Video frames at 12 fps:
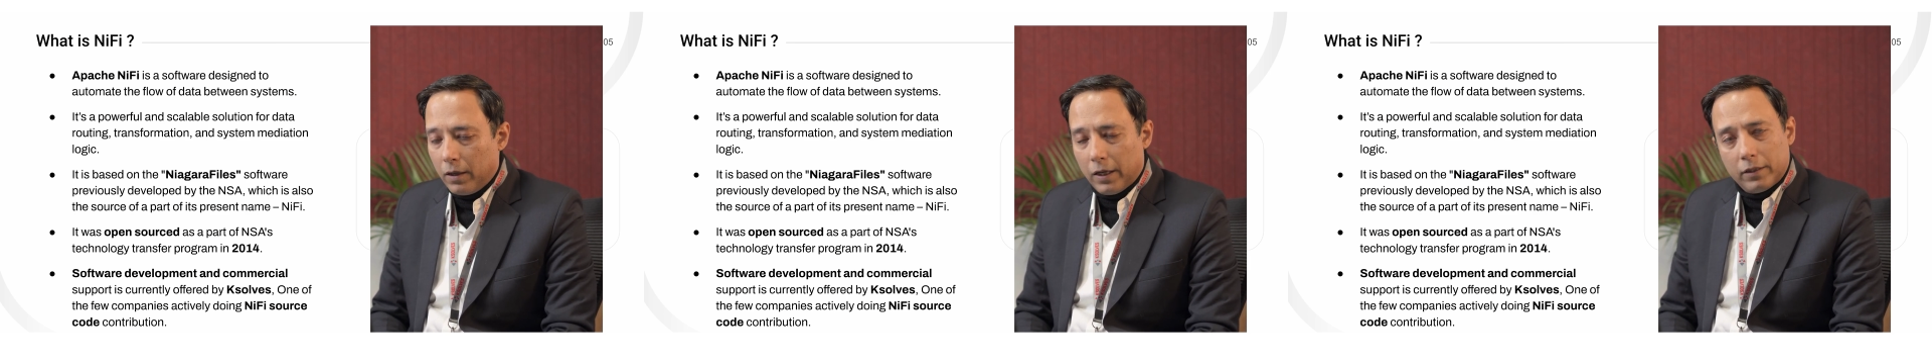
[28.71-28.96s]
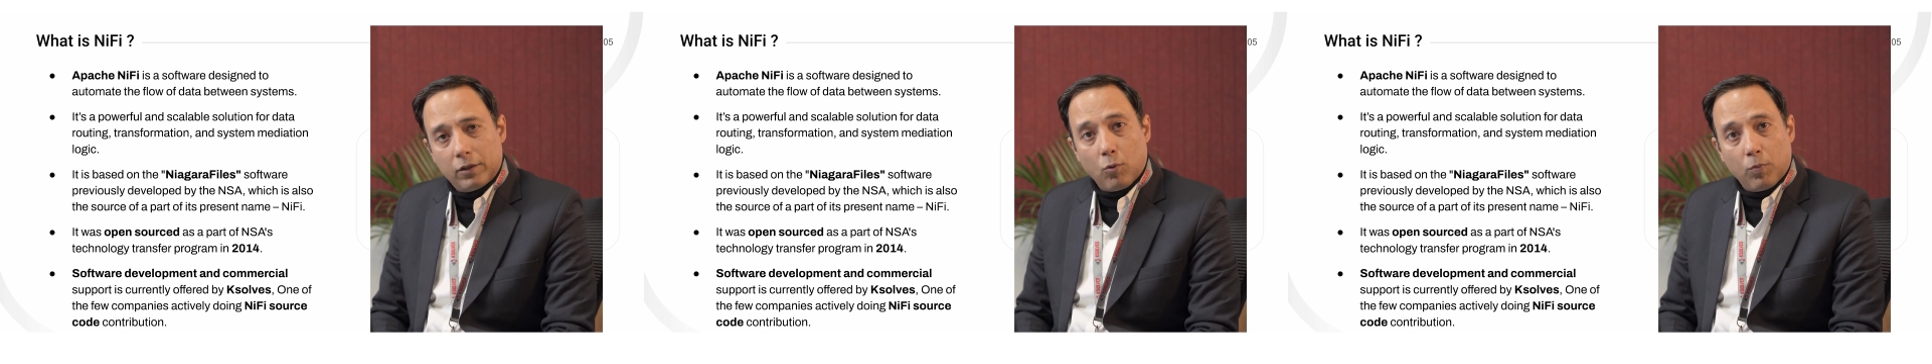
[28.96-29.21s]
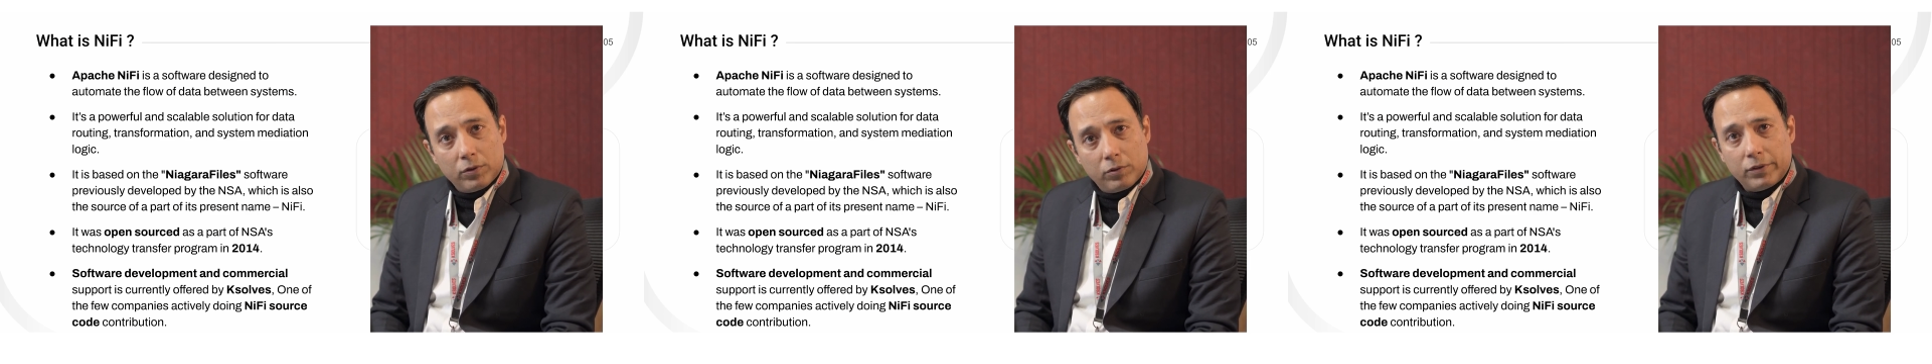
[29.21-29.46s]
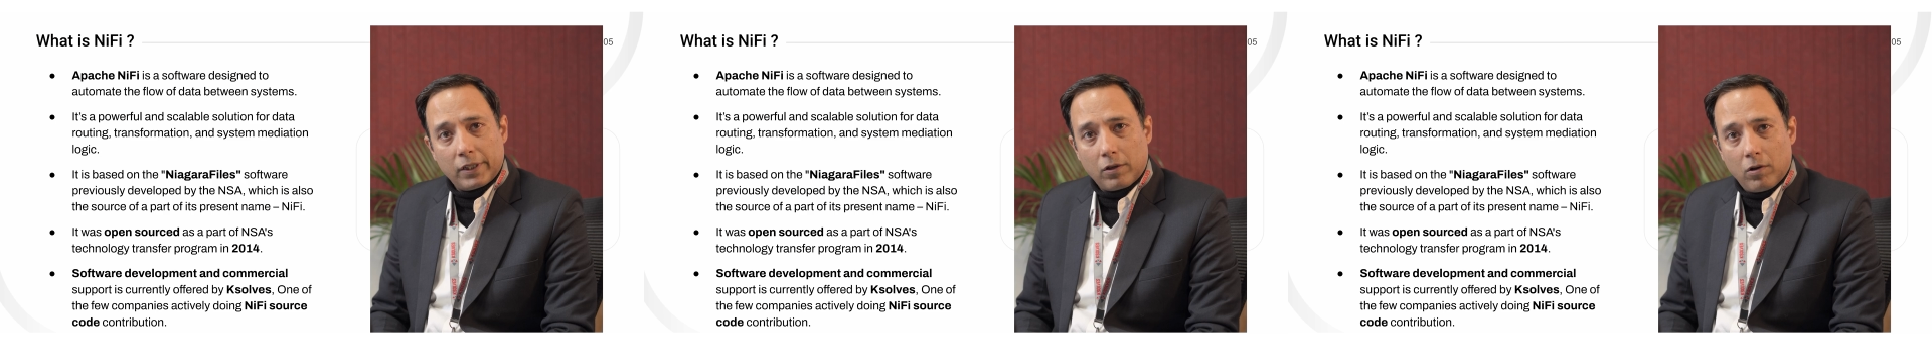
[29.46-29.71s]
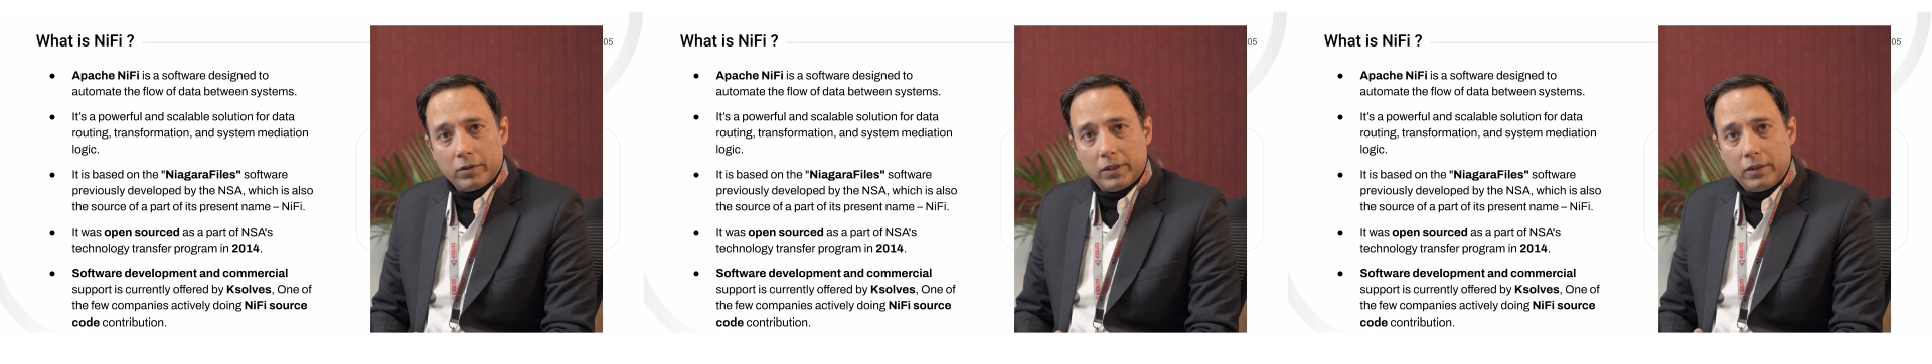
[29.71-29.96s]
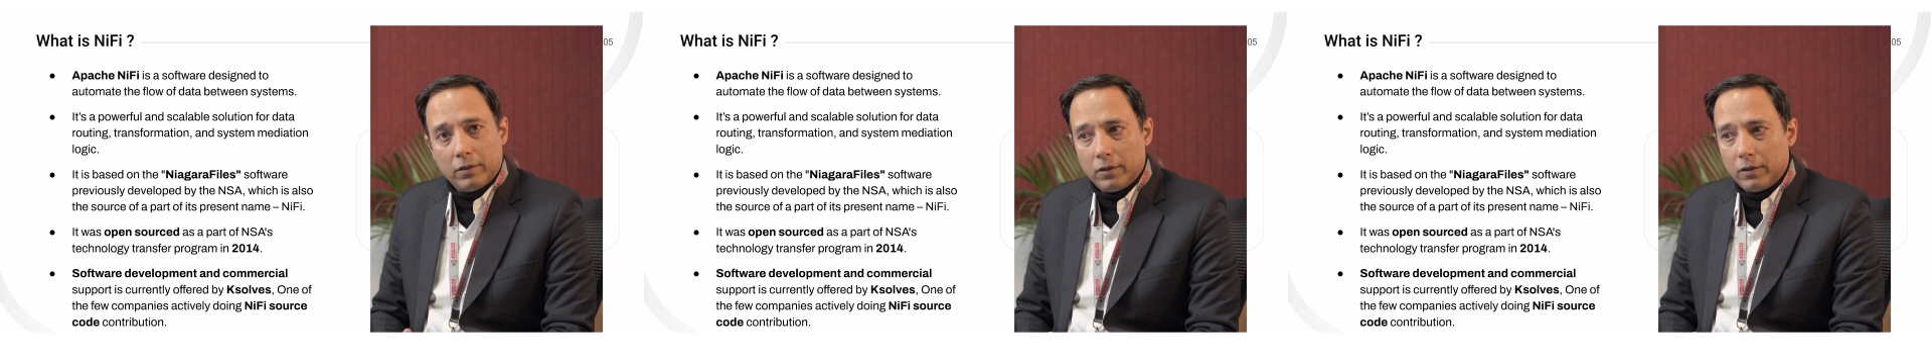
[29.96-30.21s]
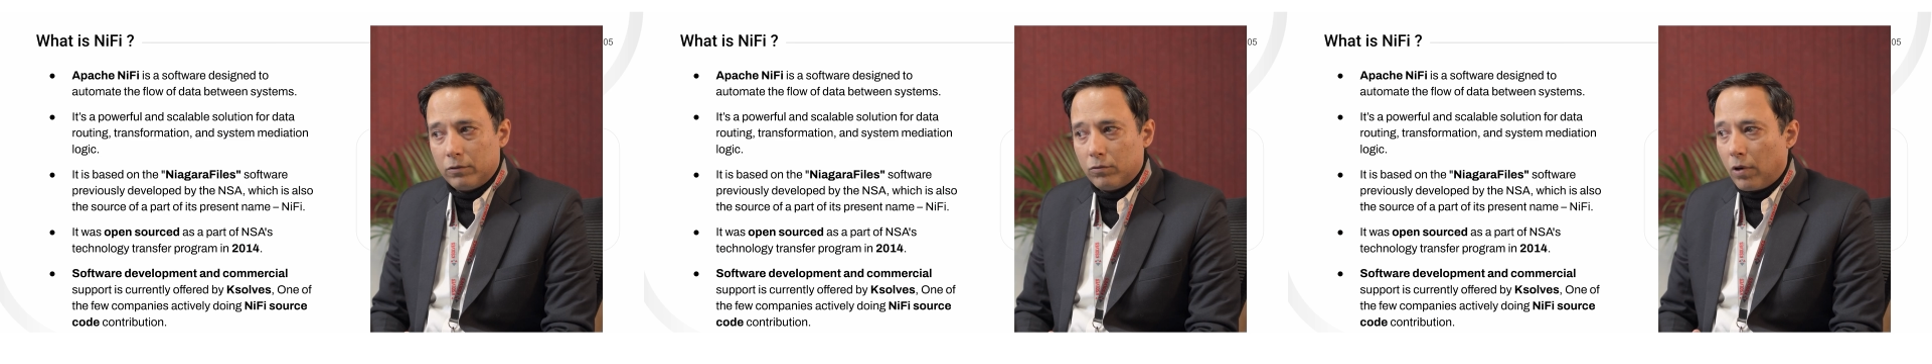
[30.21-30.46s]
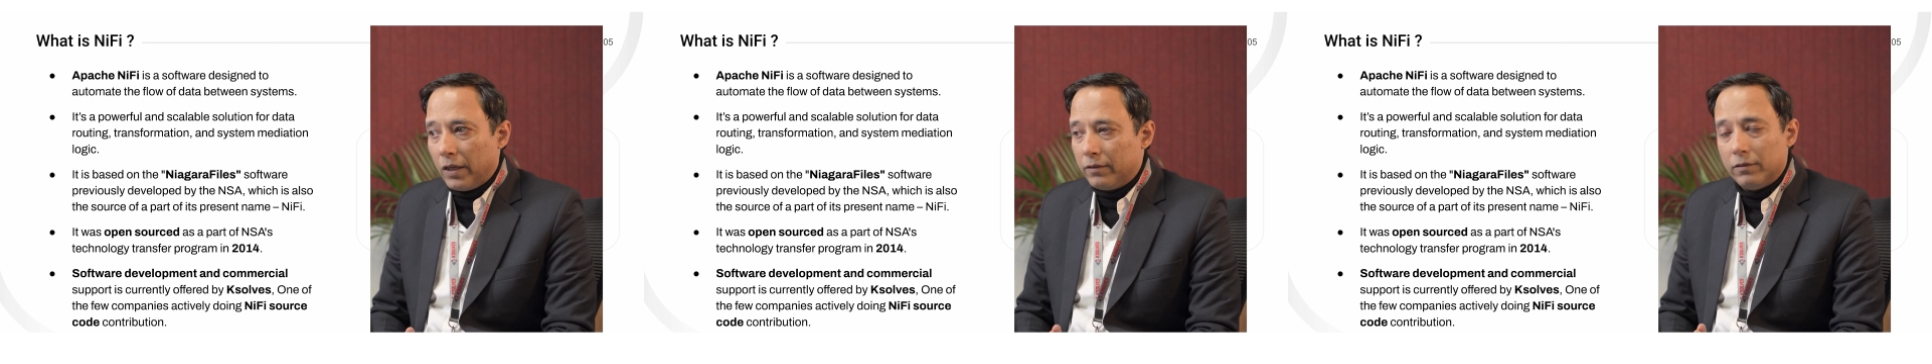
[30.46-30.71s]
It is an open source technology. There is
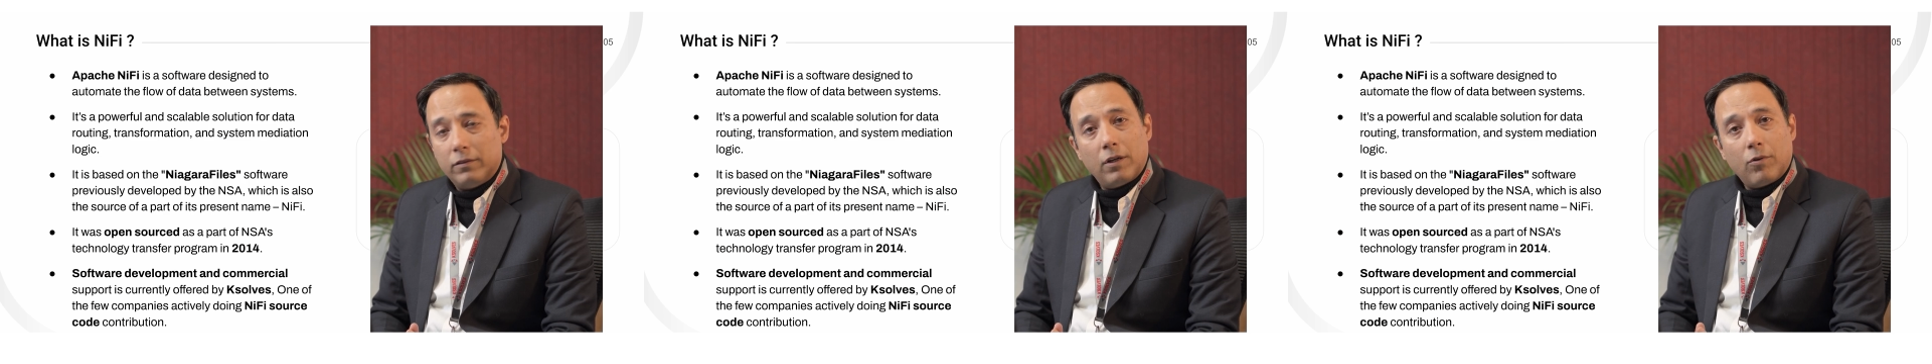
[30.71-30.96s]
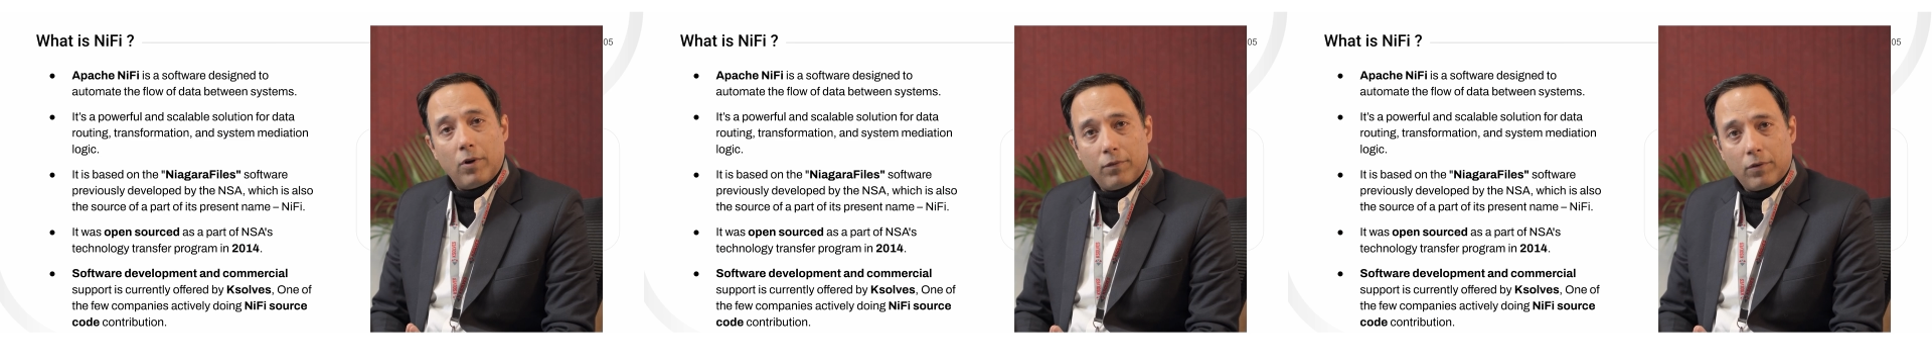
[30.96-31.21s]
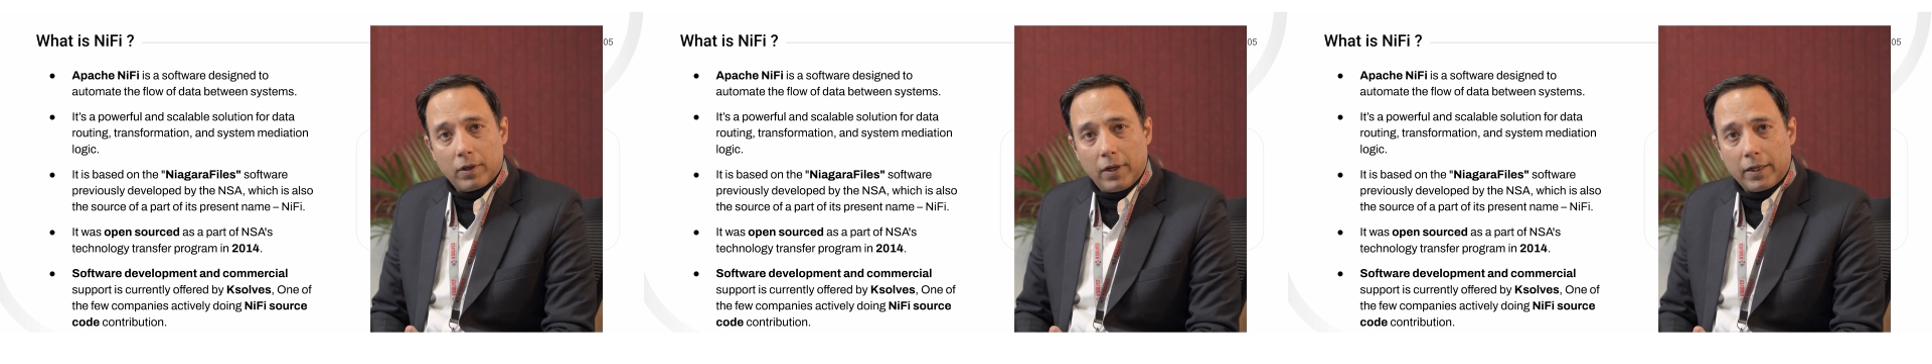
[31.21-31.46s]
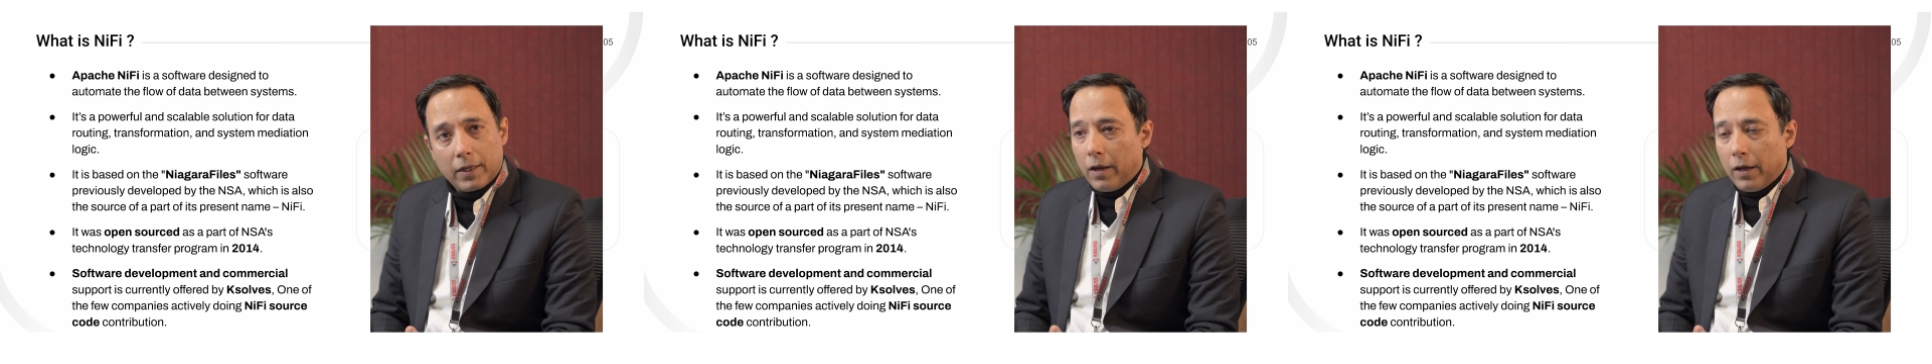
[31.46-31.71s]
no license required for that.